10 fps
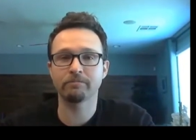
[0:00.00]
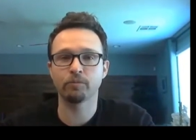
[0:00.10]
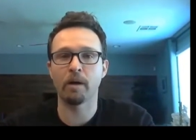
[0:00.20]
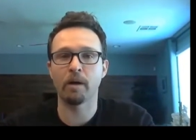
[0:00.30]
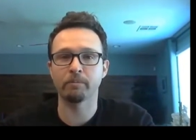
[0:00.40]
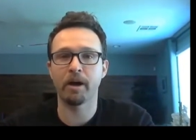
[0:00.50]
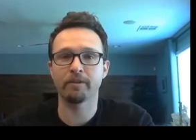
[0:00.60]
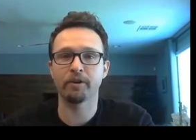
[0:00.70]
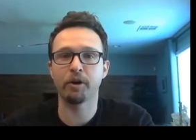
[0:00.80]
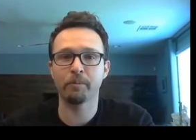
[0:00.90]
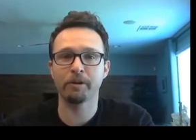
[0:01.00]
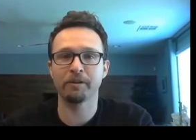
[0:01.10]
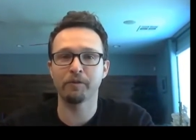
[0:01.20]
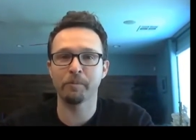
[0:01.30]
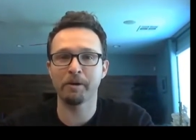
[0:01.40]
ramen broth at home, I'll
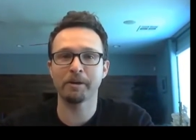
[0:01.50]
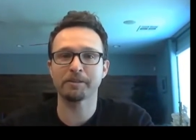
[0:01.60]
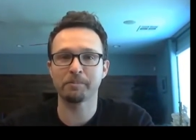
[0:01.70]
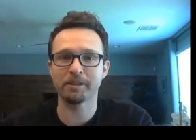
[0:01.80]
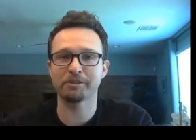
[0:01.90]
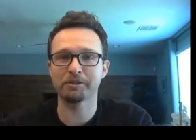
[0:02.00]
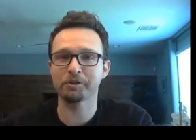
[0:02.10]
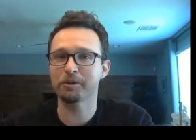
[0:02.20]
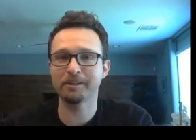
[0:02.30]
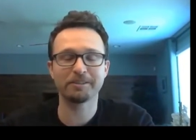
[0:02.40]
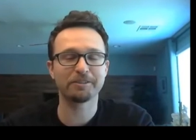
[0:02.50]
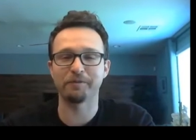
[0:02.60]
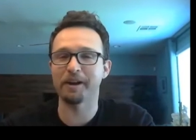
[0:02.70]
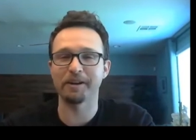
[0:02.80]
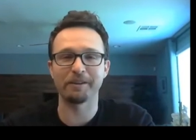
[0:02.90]
give you my recipe too. It's
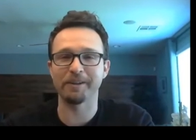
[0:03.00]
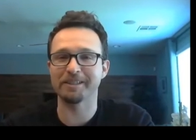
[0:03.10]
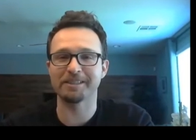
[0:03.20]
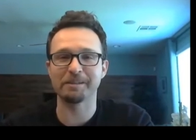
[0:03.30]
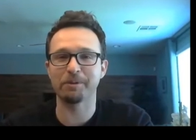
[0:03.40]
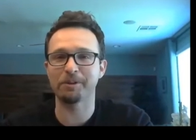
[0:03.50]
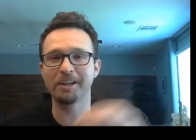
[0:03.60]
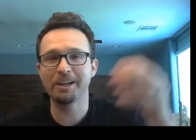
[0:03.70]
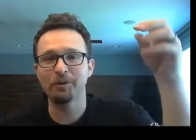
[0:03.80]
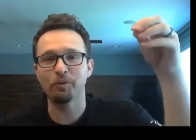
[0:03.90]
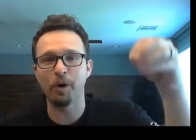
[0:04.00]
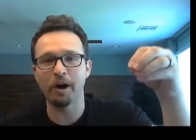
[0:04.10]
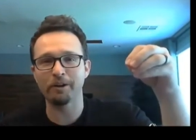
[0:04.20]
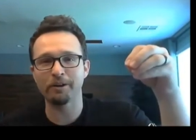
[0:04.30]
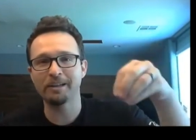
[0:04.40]
very, very simple.
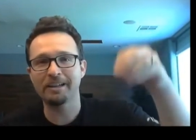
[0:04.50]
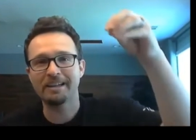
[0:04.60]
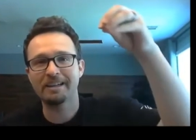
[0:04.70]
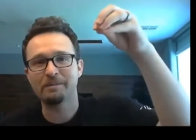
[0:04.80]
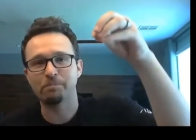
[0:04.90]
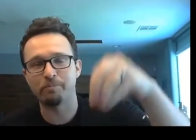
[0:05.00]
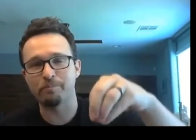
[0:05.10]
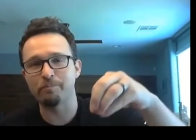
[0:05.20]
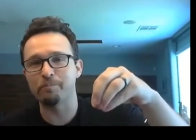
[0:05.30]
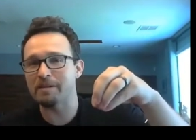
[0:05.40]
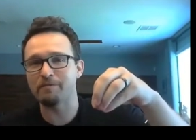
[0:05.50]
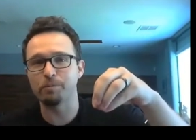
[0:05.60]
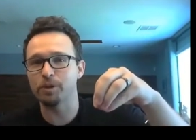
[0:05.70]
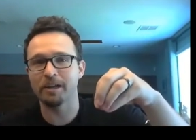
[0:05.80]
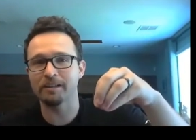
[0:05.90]
Water, beef
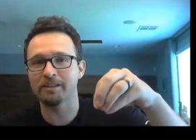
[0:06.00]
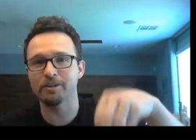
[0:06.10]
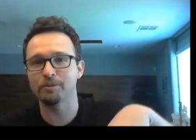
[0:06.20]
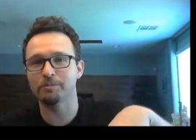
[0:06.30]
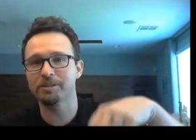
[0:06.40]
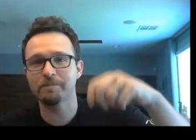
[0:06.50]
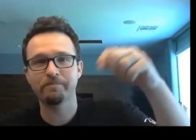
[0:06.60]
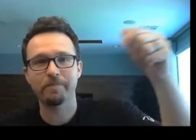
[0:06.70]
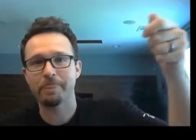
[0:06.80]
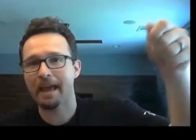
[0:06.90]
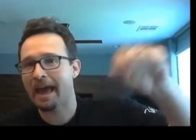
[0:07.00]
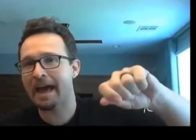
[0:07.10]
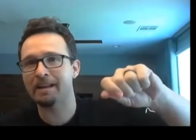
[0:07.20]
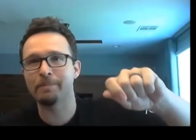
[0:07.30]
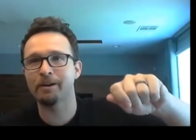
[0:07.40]
bouillon cubes,
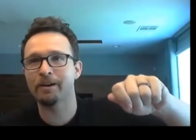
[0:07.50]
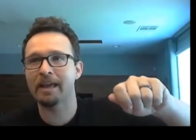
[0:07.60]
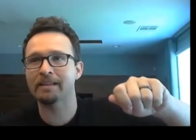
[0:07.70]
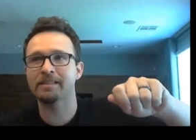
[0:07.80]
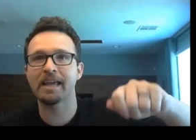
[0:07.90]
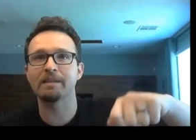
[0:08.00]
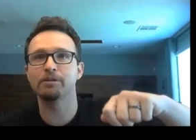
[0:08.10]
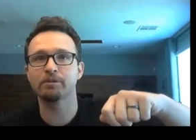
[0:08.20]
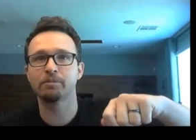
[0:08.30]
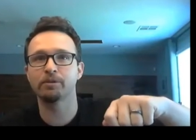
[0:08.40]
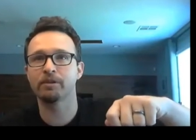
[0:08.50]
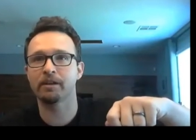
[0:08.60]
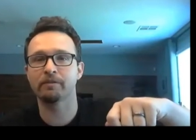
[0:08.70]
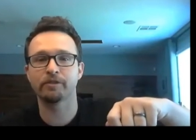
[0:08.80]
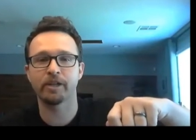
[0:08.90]
add about a tablespoon
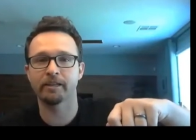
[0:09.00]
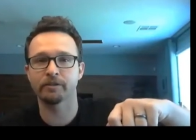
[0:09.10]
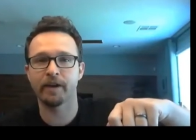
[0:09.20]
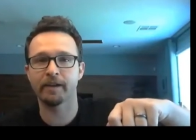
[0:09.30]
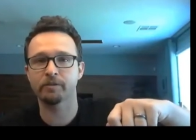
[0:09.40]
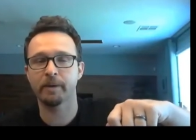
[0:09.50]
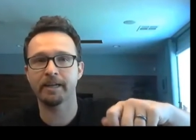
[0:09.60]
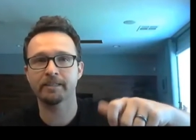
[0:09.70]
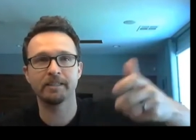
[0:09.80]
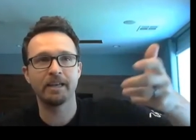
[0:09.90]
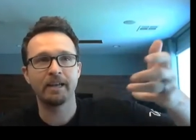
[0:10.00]
of Chinese 5-spice,